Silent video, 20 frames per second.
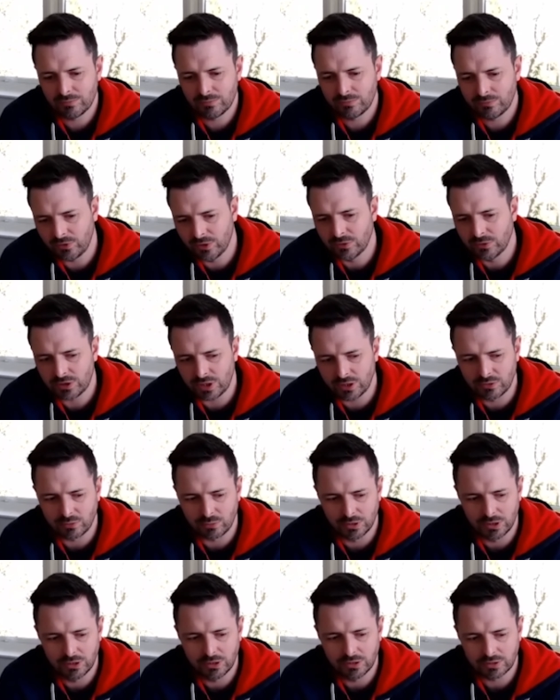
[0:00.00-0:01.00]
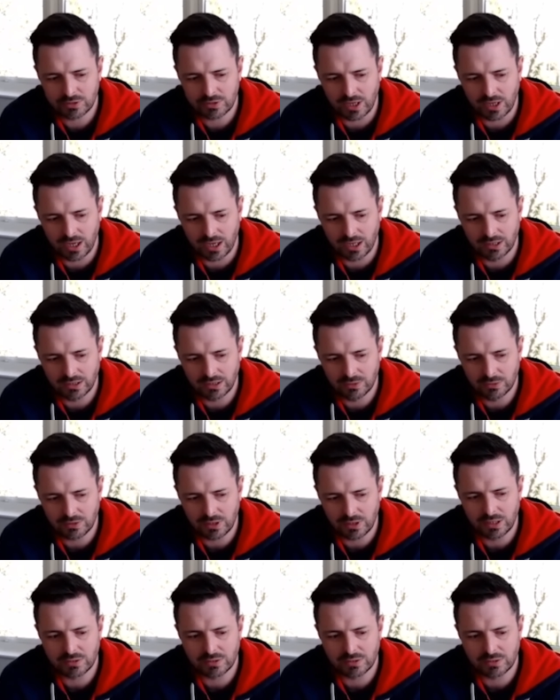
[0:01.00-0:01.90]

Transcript: few shows we looked at, and he was like,